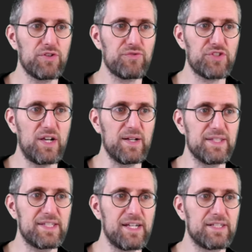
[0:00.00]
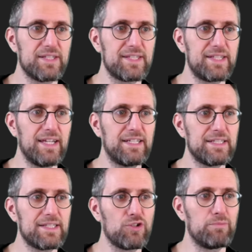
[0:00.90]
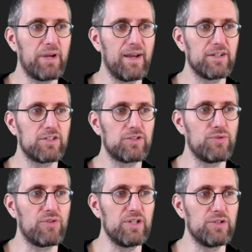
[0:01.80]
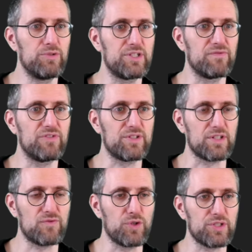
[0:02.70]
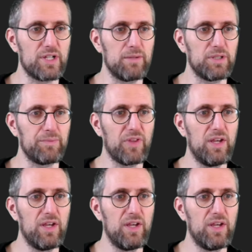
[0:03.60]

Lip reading: of science and its status compared to theories in physics, for example.